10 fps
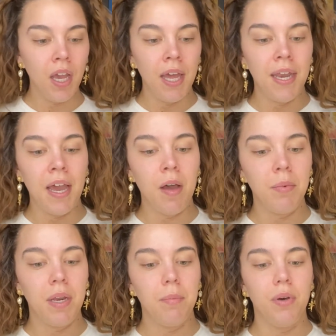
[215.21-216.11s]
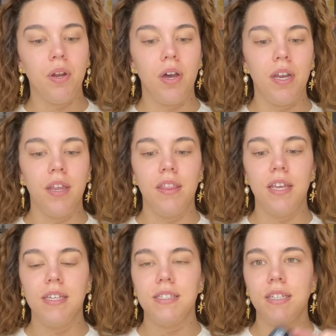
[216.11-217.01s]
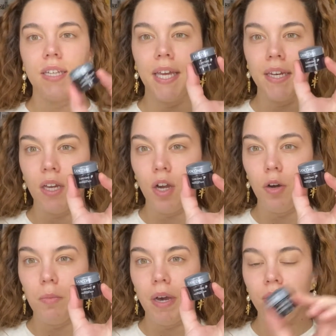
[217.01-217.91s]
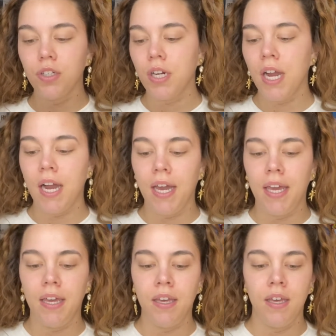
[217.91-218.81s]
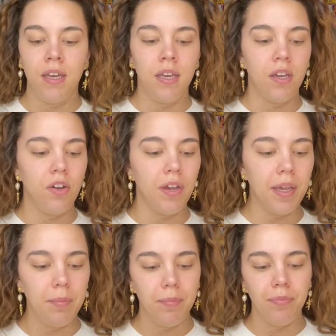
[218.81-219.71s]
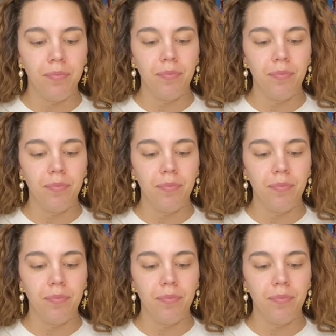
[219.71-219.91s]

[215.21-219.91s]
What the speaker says: and now I'm gonna put on this Lancome under eye cream.